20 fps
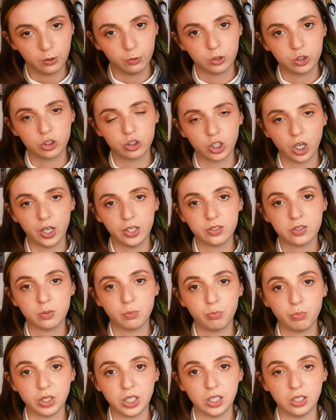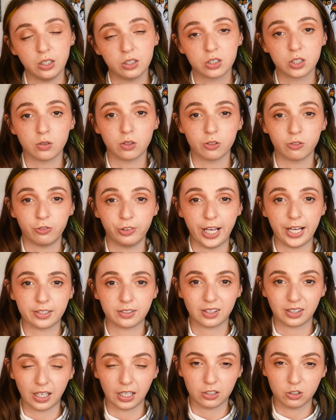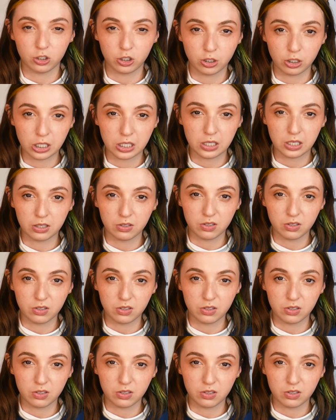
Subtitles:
it would just be to reflect that she